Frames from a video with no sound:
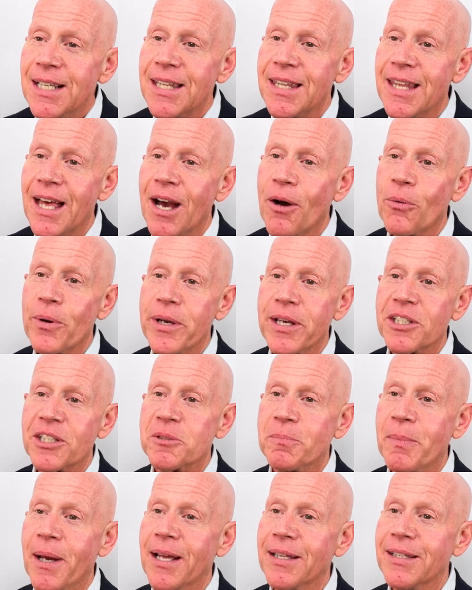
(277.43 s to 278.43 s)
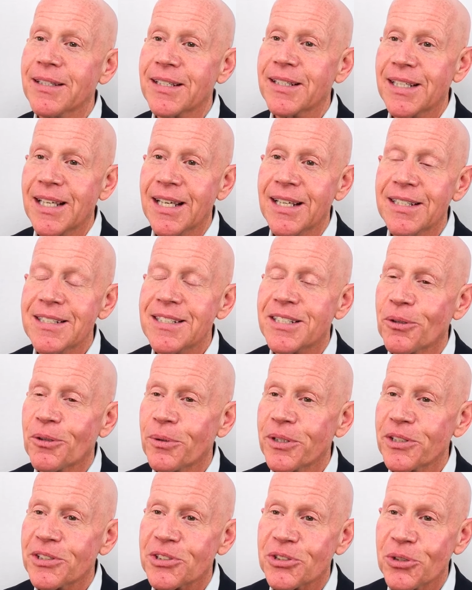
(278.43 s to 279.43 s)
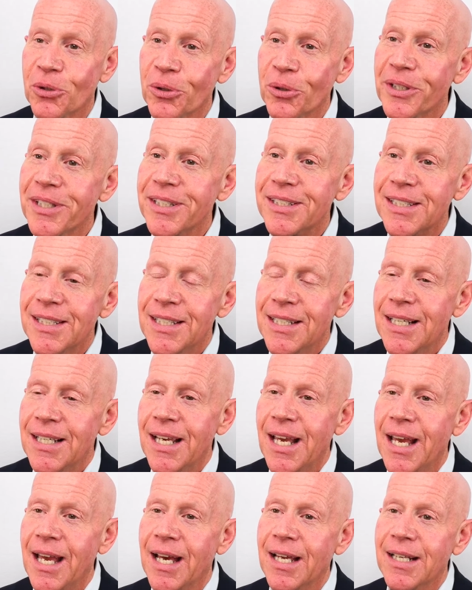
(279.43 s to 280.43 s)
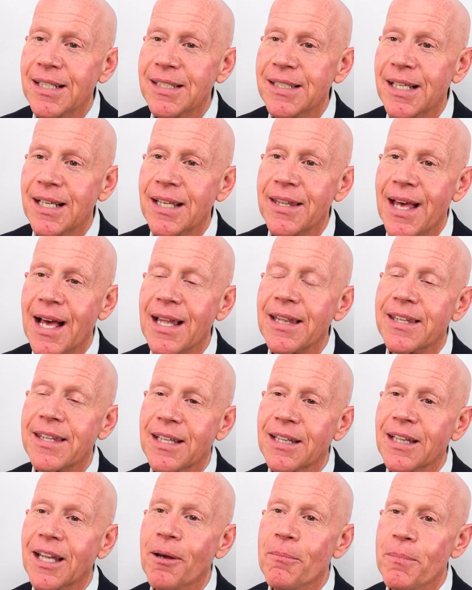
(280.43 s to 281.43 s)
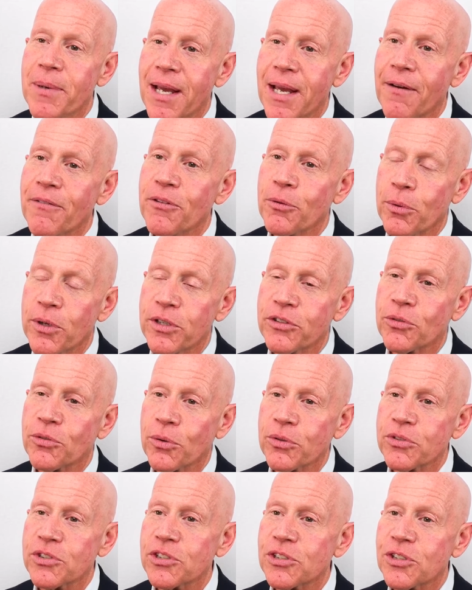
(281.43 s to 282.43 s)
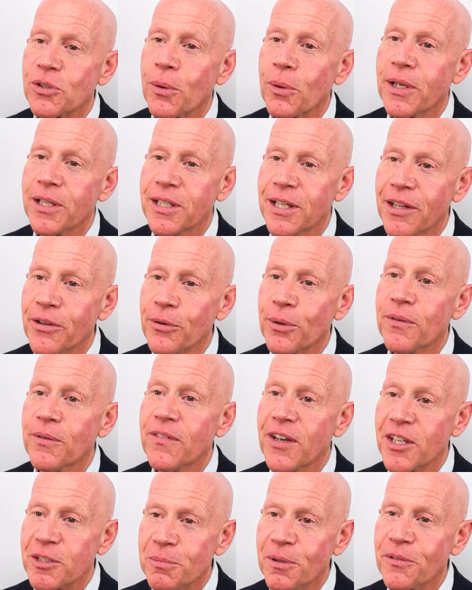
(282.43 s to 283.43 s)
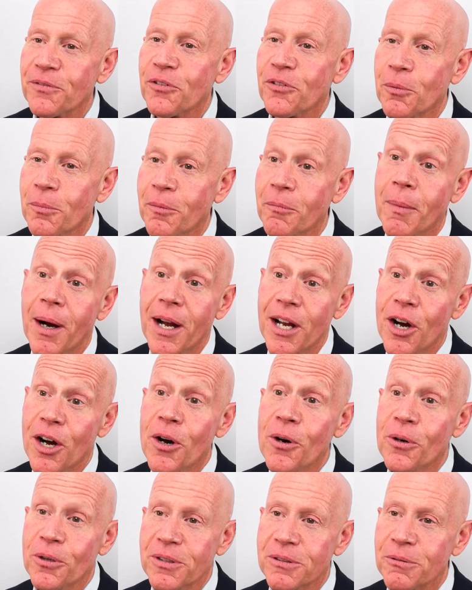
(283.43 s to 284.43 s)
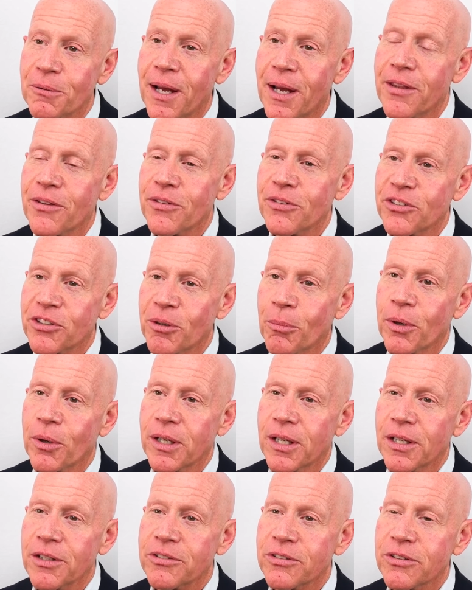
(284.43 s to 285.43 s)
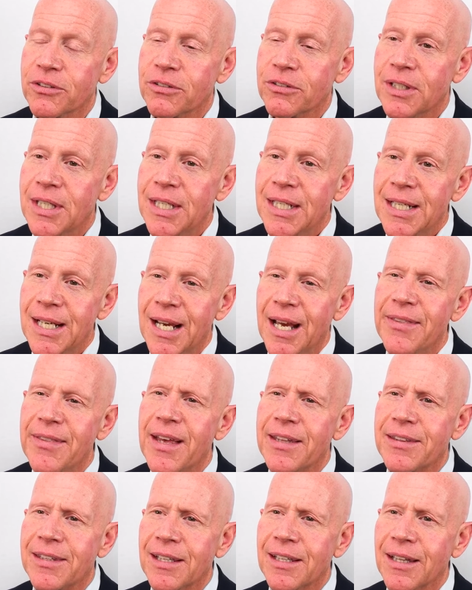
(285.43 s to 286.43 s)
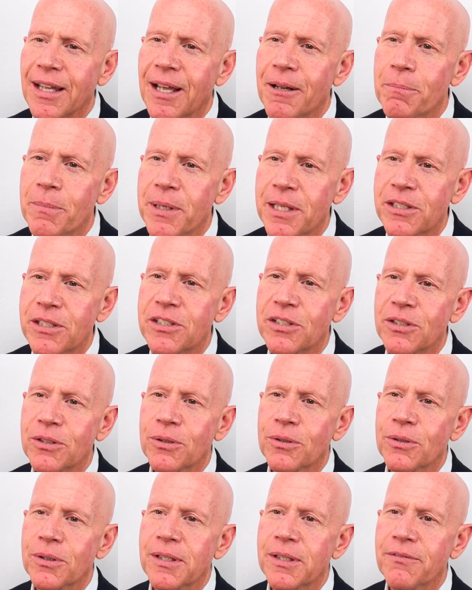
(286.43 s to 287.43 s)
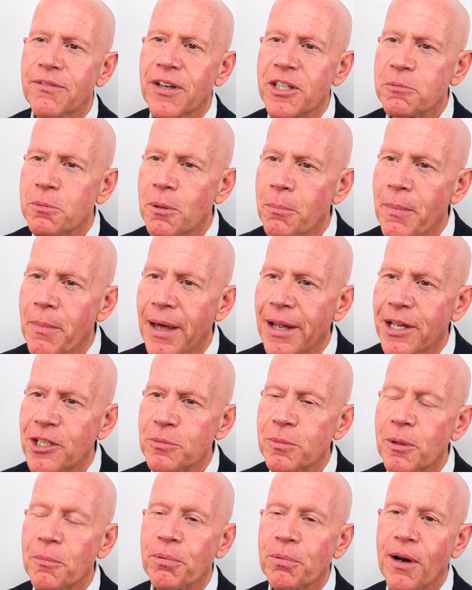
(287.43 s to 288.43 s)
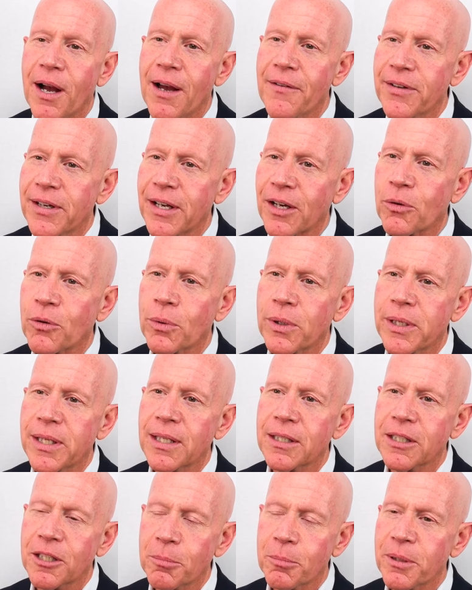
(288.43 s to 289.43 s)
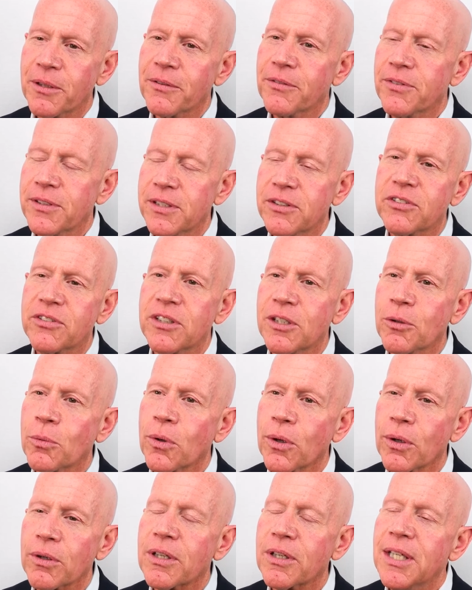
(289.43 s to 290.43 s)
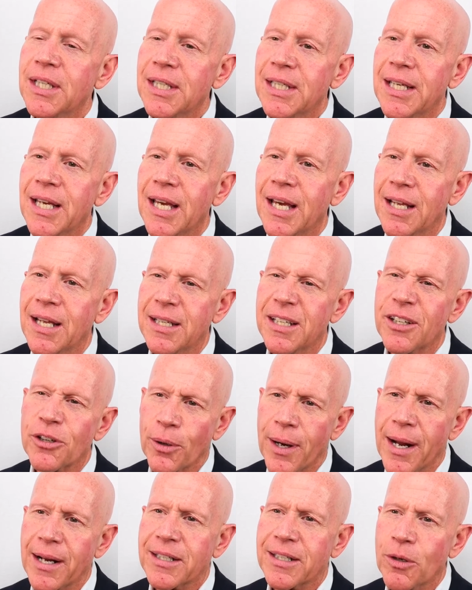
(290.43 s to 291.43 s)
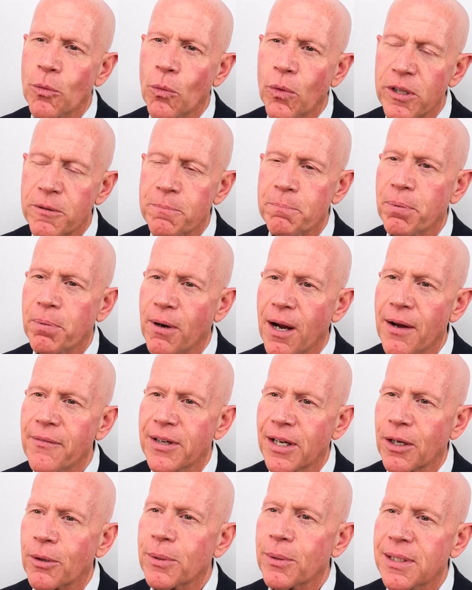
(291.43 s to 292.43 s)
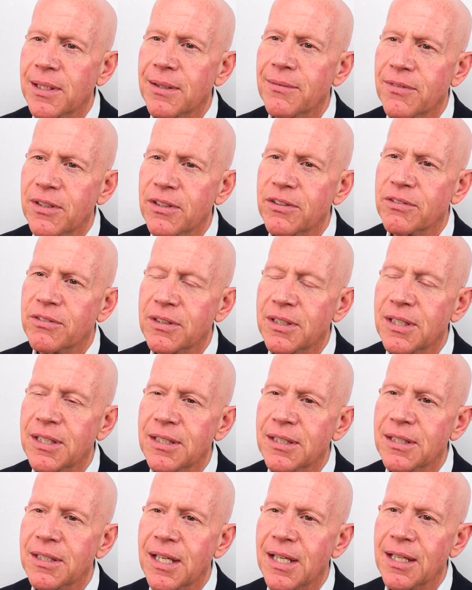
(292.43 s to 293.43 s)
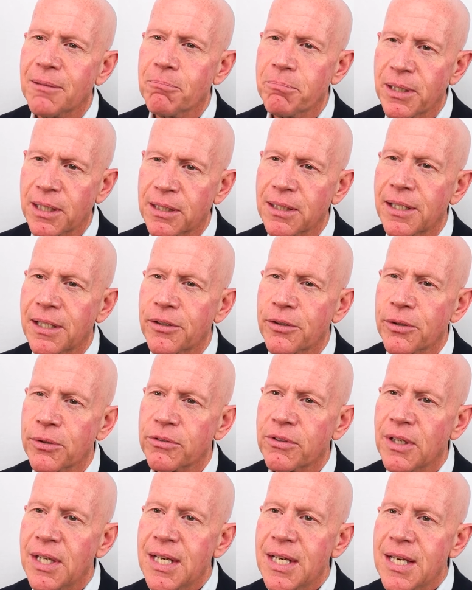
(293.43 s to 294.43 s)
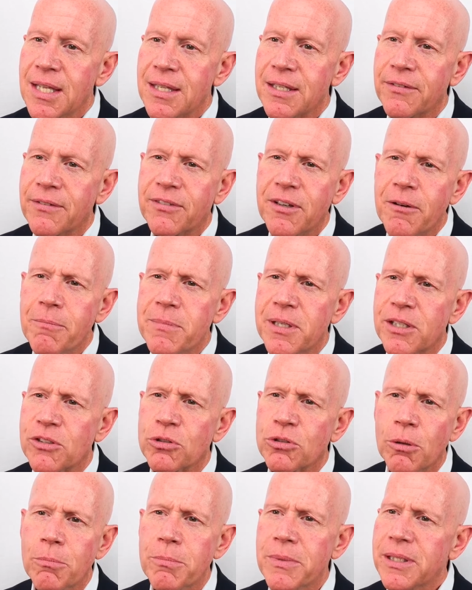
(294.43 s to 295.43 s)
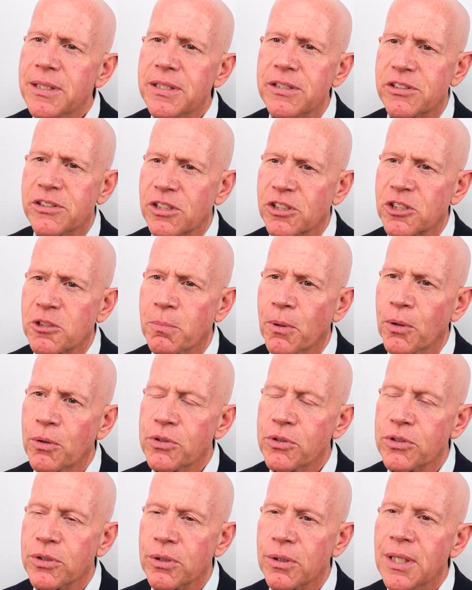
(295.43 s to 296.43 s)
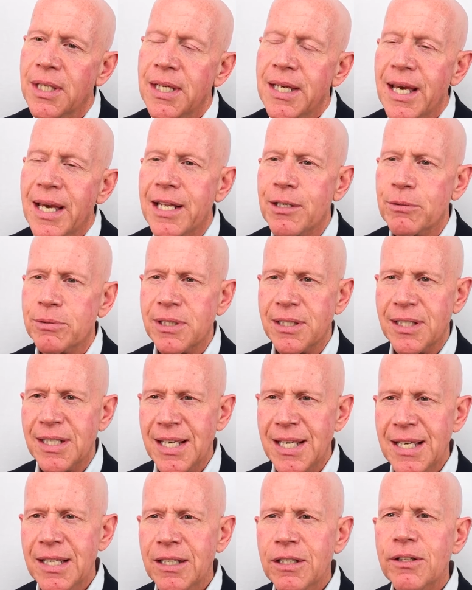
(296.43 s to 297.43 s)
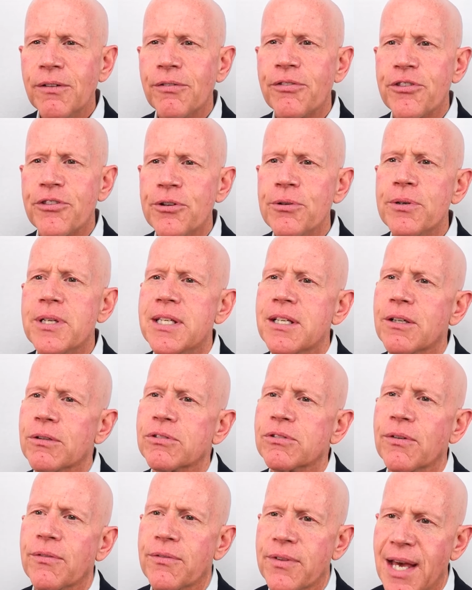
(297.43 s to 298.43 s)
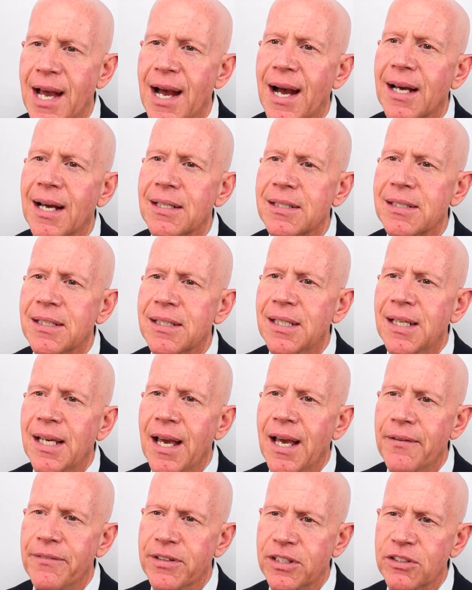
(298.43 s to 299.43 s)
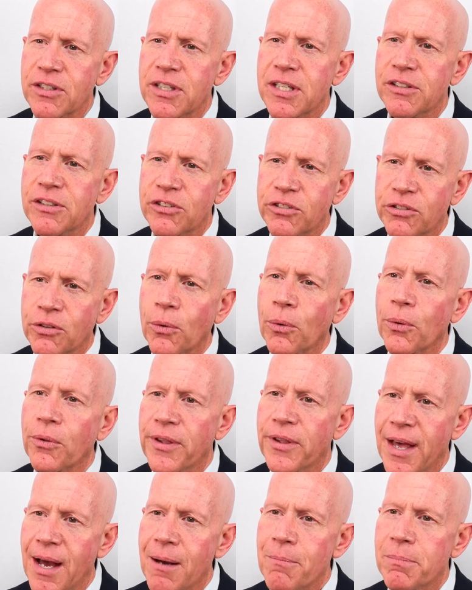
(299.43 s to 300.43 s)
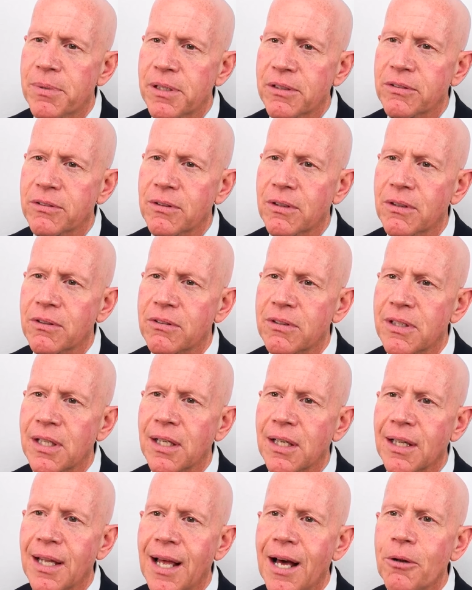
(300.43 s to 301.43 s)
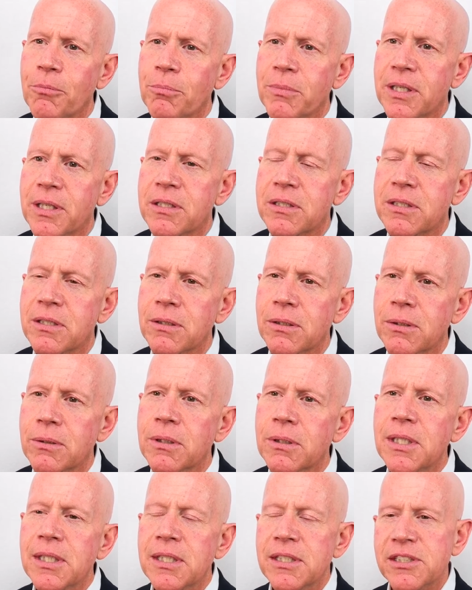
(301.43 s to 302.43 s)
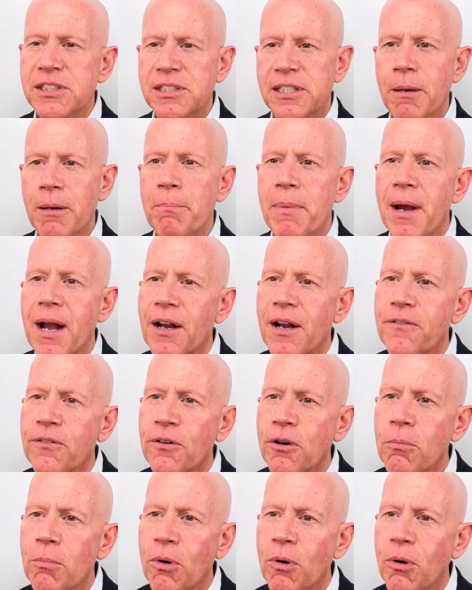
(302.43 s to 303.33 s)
that we expanded again until we sold it. And that then let me have the resources to create another investment for my own rather than someone else's. And that then led me to investment management, private equity, a little bit of VC work, and interacting with private equity and VC and big lenders. They've given me a tremendous exposure. And it was at the end of 30 years of that, having then sold that business, that allowed me to step back for a